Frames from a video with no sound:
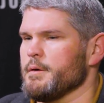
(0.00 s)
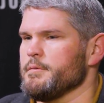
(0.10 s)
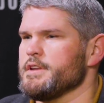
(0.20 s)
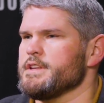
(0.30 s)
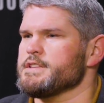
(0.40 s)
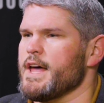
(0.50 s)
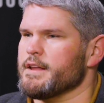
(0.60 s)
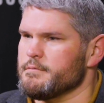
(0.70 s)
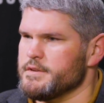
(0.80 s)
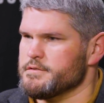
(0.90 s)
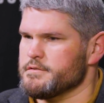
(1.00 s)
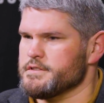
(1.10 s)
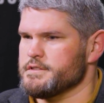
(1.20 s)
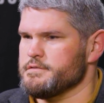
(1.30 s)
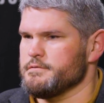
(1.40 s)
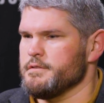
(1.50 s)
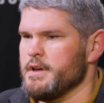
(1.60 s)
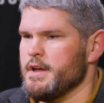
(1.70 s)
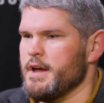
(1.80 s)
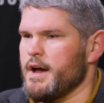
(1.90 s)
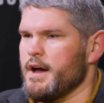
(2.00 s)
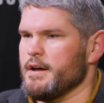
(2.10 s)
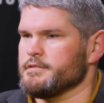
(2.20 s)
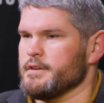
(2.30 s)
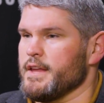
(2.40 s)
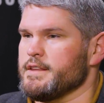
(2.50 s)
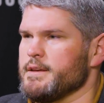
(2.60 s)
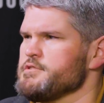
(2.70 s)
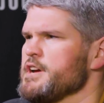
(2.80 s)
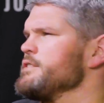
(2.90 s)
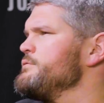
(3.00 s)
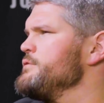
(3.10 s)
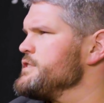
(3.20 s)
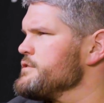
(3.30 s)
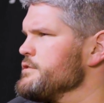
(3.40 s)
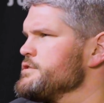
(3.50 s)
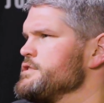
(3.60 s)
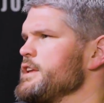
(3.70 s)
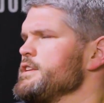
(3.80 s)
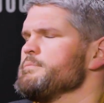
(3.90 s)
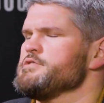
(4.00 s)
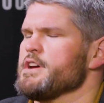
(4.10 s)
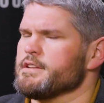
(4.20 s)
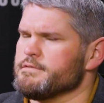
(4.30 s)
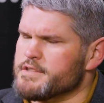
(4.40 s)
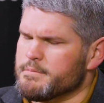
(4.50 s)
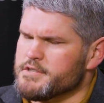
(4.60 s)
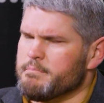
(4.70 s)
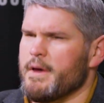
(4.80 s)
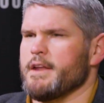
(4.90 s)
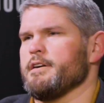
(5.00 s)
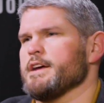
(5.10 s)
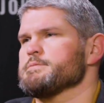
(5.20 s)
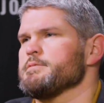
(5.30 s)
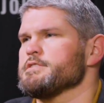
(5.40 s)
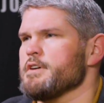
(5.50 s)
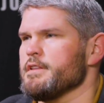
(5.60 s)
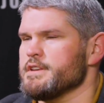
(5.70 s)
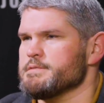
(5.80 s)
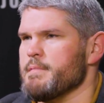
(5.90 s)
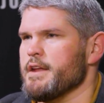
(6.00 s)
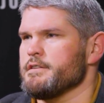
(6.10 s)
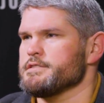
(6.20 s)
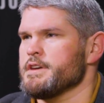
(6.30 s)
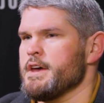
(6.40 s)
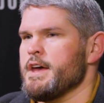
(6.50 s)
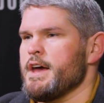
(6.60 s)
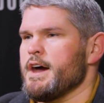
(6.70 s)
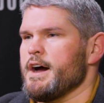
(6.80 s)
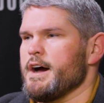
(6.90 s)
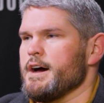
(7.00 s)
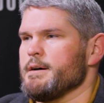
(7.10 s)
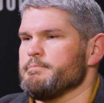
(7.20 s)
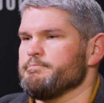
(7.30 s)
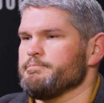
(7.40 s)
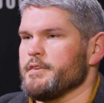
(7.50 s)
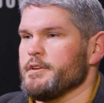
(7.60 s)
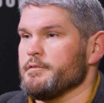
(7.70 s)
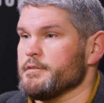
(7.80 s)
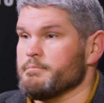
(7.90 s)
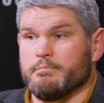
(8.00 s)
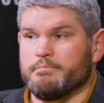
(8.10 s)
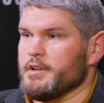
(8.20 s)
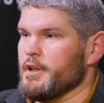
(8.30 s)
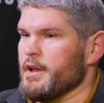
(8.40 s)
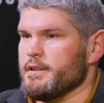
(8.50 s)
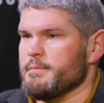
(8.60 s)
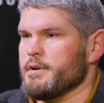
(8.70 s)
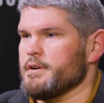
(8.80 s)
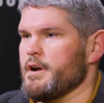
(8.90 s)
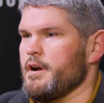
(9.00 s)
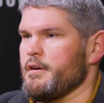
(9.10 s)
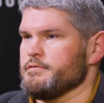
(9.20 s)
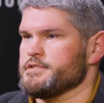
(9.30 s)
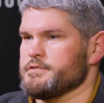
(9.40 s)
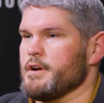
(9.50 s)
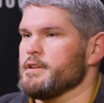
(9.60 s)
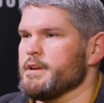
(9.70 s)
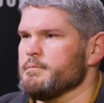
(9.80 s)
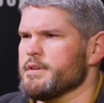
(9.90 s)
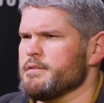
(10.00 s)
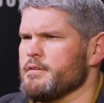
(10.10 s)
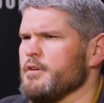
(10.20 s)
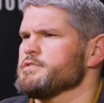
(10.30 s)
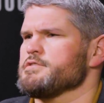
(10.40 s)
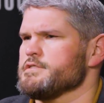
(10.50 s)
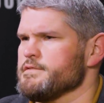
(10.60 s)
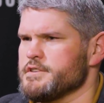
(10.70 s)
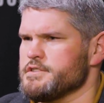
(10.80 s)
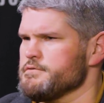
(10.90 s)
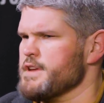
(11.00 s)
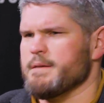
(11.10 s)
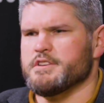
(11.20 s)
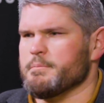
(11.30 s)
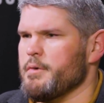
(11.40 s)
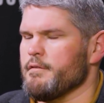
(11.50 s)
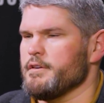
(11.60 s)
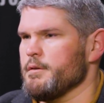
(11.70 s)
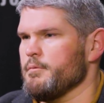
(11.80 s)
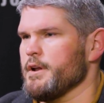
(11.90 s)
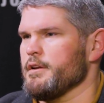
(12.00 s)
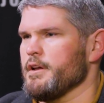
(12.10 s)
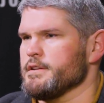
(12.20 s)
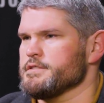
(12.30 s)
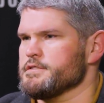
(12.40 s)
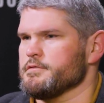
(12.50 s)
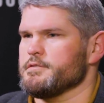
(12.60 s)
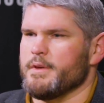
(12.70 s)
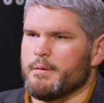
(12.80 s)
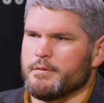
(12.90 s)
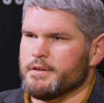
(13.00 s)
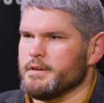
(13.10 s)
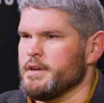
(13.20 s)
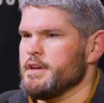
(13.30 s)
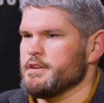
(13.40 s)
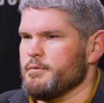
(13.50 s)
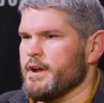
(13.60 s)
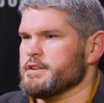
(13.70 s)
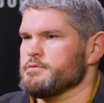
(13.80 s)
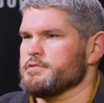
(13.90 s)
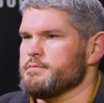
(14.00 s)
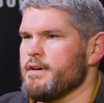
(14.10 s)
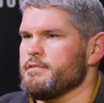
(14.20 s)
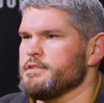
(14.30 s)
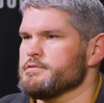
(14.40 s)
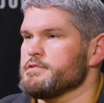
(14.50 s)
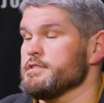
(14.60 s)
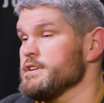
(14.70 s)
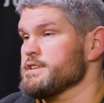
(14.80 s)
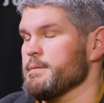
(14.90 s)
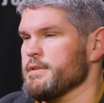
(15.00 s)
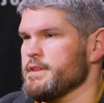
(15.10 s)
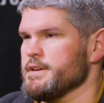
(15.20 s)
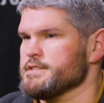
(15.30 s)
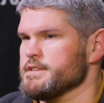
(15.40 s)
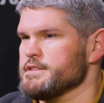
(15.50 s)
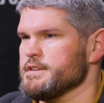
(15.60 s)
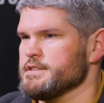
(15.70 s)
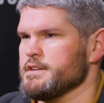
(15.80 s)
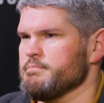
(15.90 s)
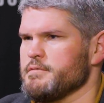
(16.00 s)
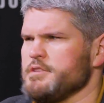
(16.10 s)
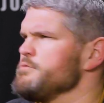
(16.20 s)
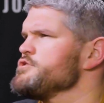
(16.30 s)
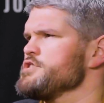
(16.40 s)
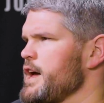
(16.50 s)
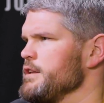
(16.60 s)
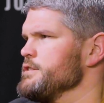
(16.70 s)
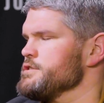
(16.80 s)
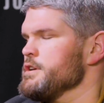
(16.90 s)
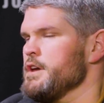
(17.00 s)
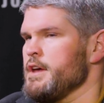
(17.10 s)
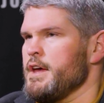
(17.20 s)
Communities lack the resources to get the objective research and the objective subject matter experts on these matters. And a lot of them are struggling with all sorts of issues, abject poverty and whatnot, and so to be able to direct source revenues to these type of things is a huge challenge.